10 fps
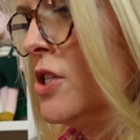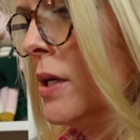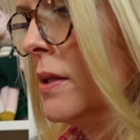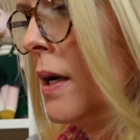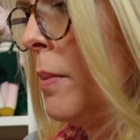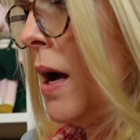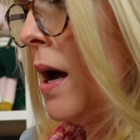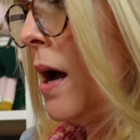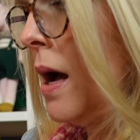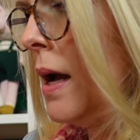different
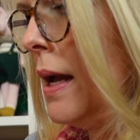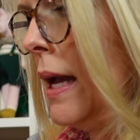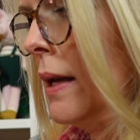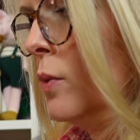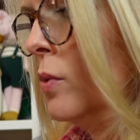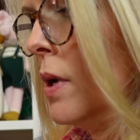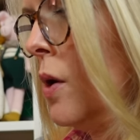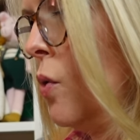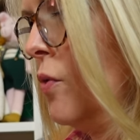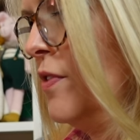subscription types to
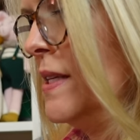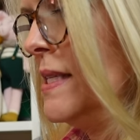choose from